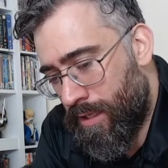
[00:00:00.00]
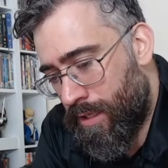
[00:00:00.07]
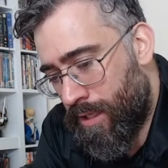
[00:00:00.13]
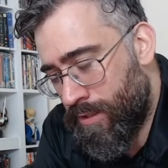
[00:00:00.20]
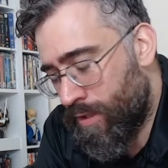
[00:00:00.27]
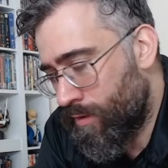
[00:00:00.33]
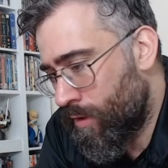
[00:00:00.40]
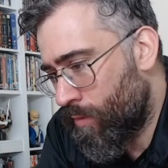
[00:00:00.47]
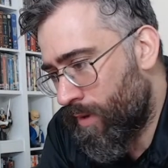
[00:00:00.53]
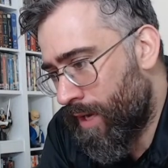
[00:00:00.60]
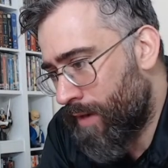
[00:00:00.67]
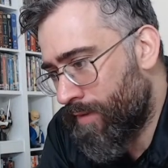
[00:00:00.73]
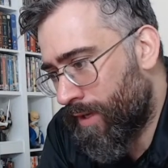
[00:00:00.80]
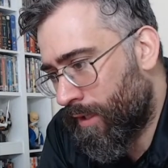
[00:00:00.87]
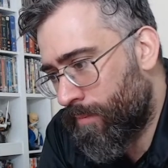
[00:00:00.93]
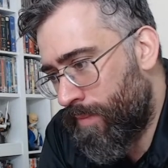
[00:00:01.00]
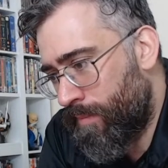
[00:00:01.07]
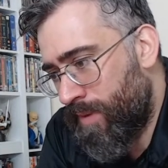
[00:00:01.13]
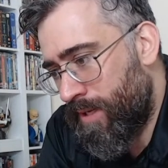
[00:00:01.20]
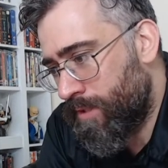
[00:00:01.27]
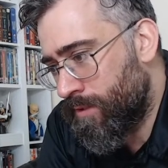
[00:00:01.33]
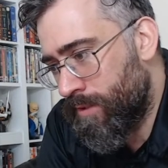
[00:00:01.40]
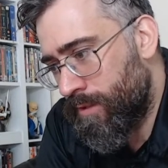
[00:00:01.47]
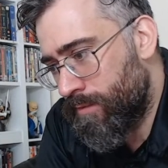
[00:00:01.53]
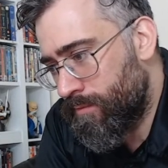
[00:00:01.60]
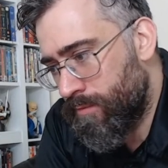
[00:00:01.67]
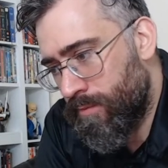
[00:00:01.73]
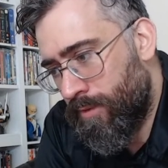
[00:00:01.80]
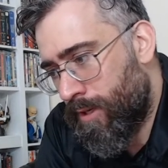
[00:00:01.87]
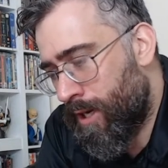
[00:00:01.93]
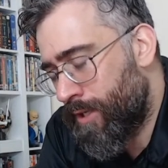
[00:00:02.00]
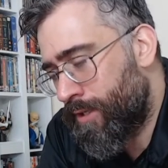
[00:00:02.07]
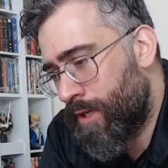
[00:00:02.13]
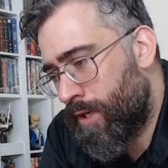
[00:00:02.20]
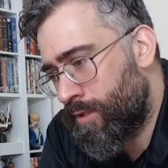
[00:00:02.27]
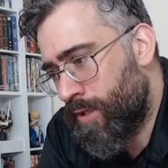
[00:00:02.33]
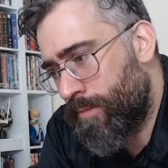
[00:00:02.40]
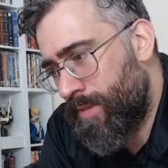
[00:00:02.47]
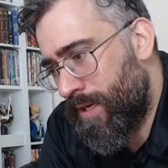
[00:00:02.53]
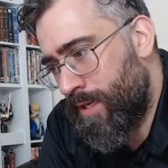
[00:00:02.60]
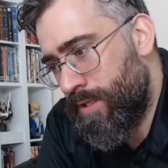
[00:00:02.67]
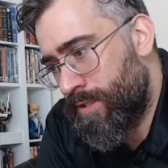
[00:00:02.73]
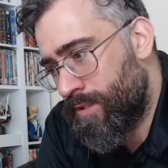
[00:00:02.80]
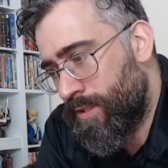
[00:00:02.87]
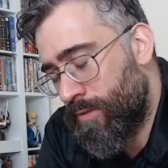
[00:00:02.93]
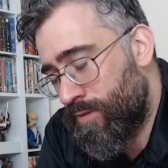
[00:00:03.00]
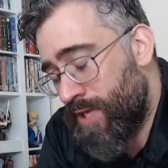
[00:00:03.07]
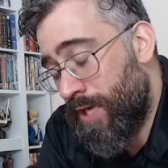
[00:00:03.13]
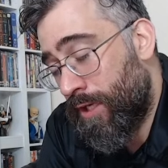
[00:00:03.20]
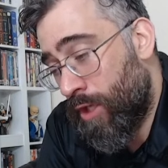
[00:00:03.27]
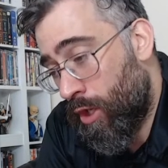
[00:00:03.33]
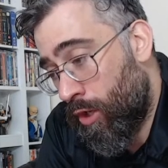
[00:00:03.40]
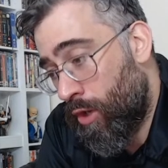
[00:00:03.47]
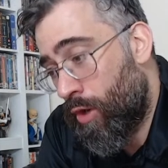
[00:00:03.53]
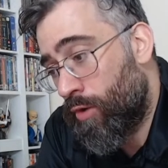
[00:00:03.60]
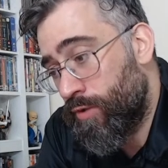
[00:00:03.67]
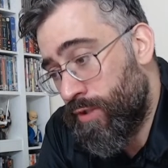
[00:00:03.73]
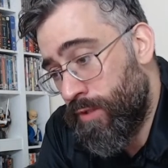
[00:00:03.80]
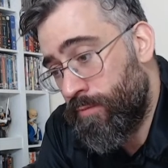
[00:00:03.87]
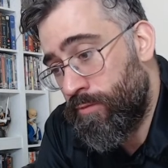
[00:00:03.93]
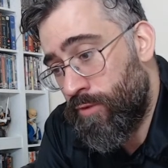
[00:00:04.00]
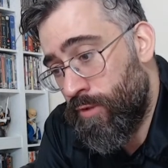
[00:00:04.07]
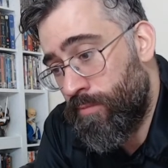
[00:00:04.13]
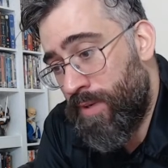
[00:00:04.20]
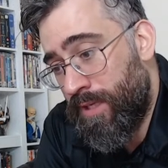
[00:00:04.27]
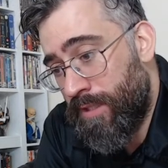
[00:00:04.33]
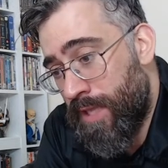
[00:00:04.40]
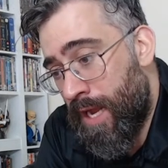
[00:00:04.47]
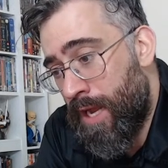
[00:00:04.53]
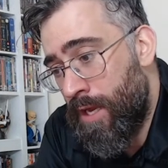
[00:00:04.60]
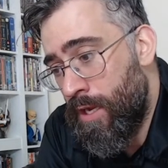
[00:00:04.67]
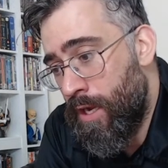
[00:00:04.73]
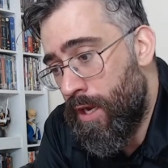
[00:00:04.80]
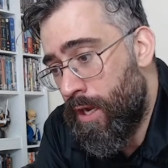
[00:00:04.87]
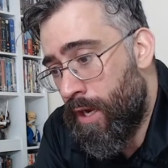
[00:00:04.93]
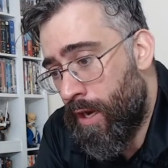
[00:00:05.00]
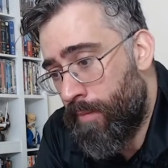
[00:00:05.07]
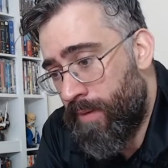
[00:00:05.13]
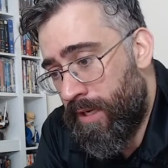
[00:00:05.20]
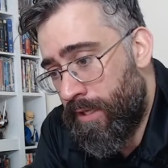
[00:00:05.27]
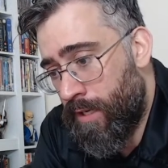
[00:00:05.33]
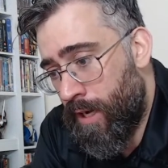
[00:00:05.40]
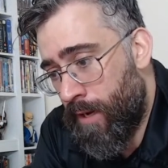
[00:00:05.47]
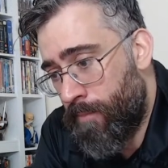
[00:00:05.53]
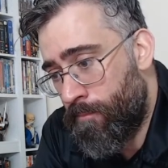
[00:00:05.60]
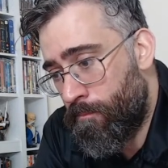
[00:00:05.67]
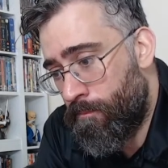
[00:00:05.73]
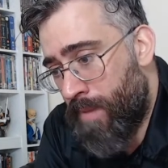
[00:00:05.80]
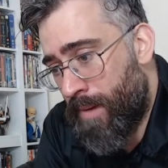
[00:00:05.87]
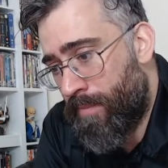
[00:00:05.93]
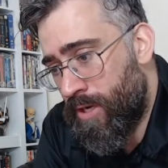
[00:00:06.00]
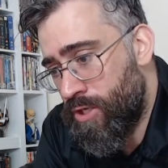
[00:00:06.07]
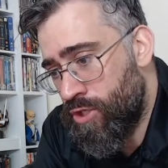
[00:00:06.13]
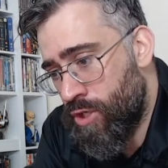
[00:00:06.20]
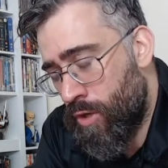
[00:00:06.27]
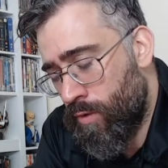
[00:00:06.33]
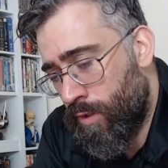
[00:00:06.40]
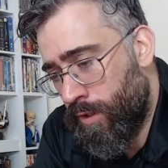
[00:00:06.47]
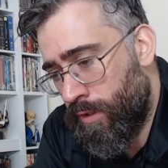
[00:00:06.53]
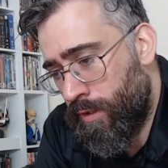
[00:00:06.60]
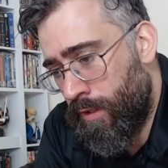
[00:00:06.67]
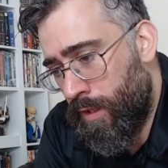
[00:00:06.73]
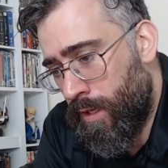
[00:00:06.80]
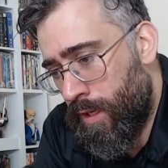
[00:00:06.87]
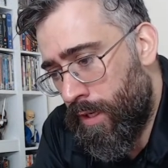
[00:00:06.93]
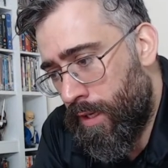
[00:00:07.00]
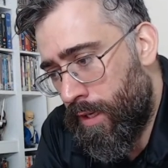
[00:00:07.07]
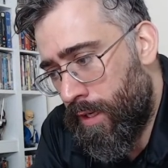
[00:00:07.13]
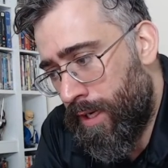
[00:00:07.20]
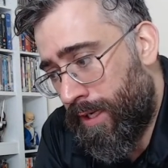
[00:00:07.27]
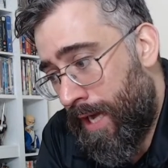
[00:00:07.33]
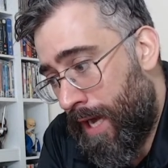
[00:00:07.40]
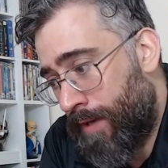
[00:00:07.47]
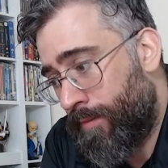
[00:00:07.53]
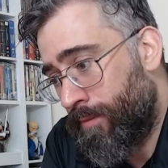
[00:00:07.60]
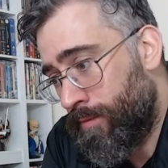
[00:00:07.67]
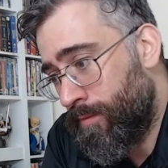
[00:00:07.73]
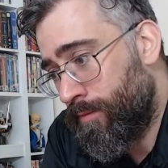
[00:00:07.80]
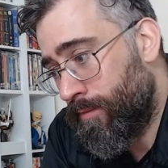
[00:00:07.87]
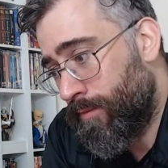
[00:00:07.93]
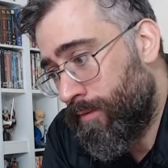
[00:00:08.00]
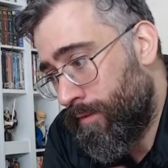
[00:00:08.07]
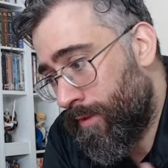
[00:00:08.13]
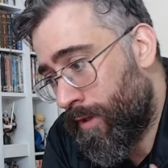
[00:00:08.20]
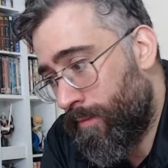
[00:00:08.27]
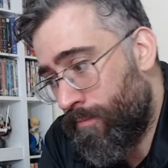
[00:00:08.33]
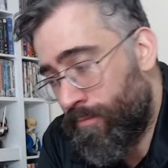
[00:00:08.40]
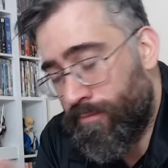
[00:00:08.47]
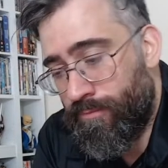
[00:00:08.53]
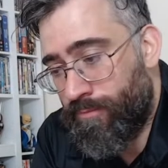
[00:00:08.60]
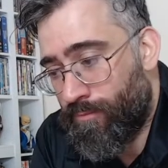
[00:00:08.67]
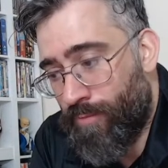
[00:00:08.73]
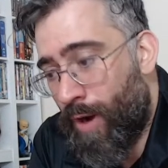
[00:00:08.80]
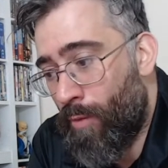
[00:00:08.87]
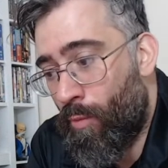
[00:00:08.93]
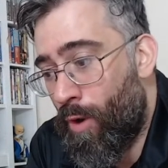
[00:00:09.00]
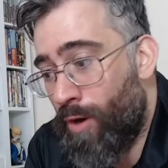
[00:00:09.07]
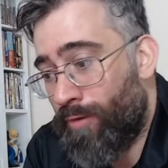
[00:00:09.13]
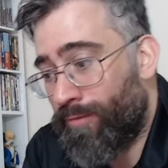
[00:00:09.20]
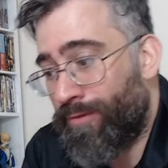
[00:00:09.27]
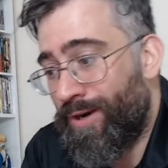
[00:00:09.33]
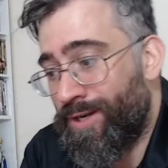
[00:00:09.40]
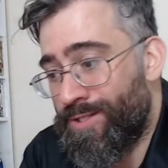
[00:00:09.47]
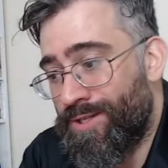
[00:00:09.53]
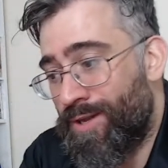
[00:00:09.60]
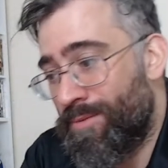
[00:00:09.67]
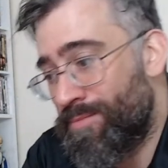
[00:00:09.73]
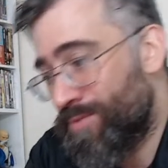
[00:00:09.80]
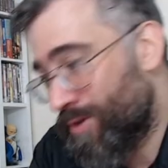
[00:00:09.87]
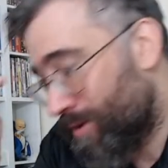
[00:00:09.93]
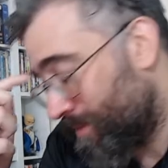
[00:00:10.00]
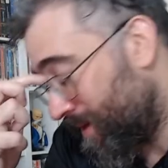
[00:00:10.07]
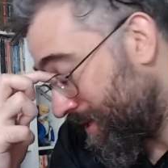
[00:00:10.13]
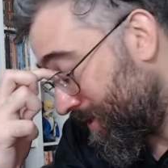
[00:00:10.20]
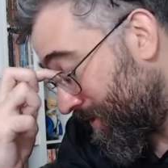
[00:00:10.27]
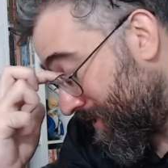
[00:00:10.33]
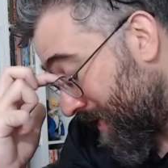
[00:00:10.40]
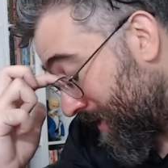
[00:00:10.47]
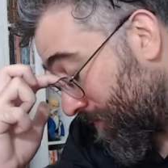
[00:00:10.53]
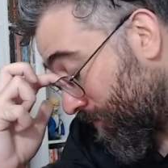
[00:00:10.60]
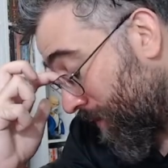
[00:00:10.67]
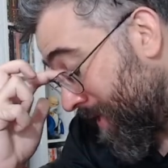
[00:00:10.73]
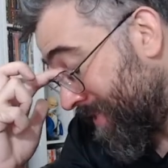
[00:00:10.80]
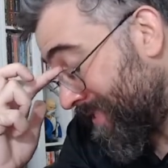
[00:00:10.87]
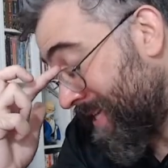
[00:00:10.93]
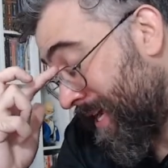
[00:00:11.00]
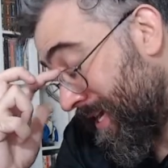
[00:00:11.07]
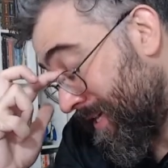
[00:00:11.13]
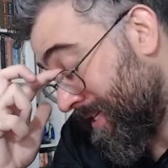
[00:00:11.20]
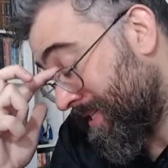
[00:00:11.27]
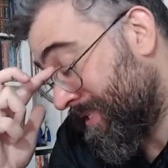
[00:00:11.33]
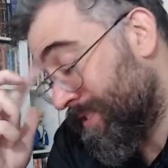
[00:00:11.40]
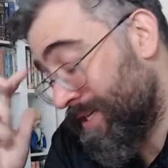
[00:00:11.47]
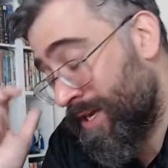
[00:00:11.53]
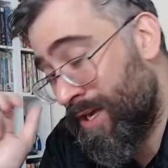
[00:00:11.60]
don't know how that can be beaten. I mean, it'll take a lot to beat that. I mean, Batman Shogun, again, I work for XM, so I mean, you take what I say as